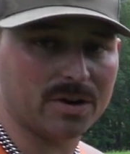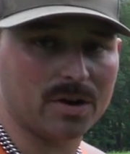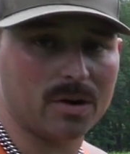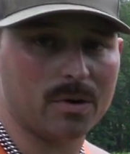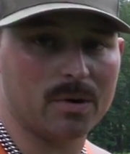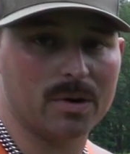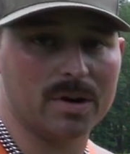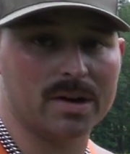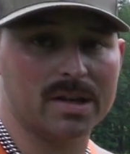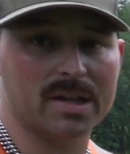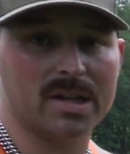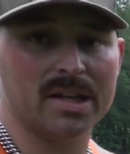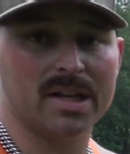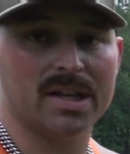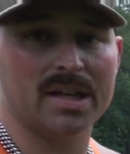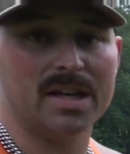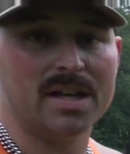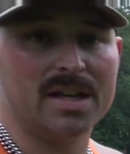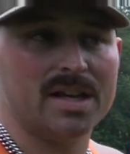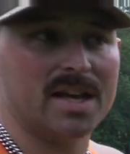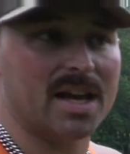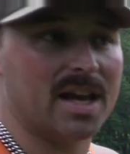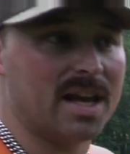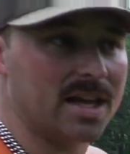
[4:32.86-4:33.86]
going
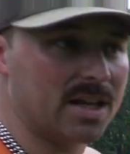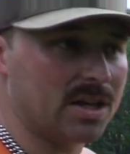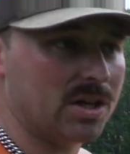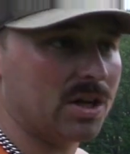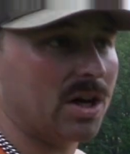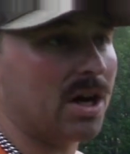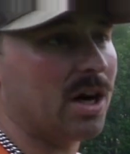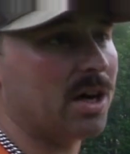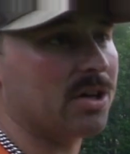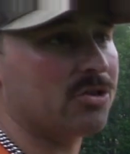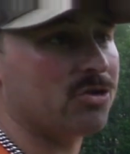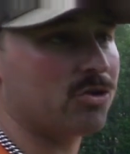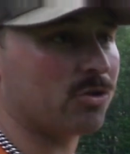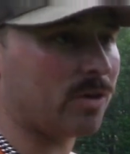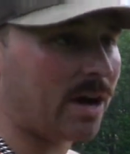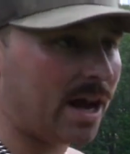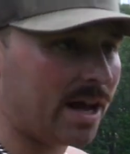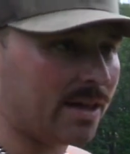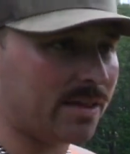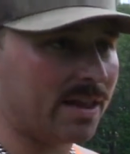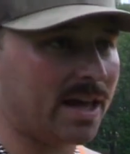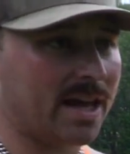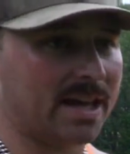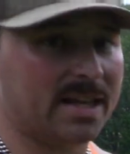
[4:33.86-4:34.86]
and uh,
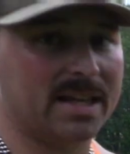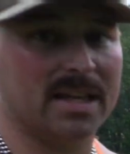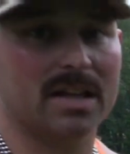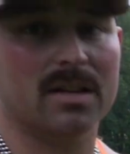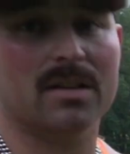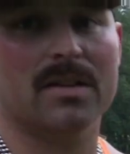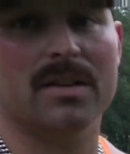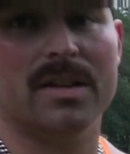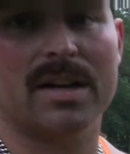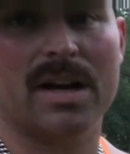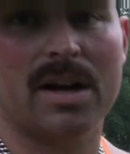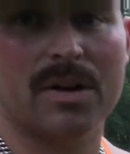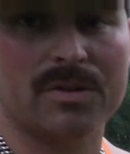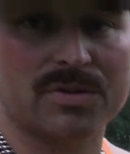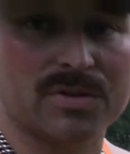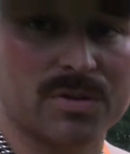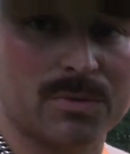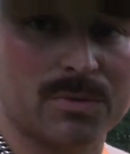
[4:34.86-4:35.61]
dry that kindling out